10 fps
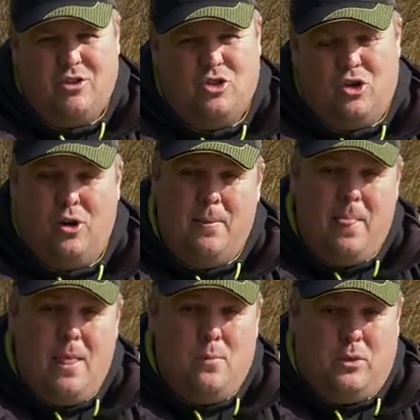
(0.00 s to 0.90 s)
draw,
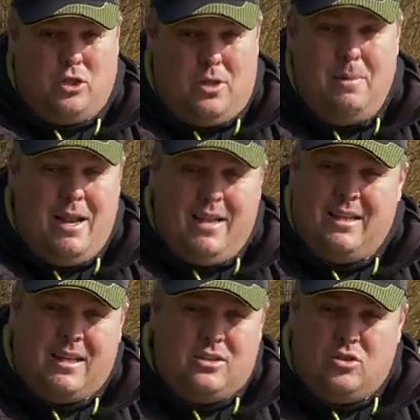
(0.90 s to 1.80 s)
which at the minute,
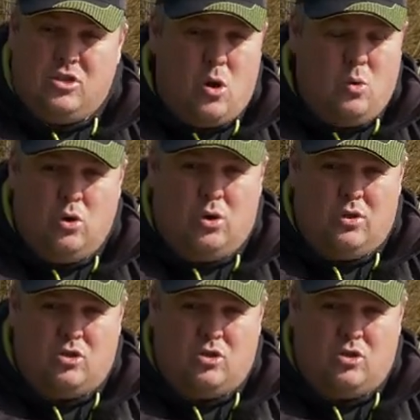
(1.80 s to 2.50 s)
it's so good.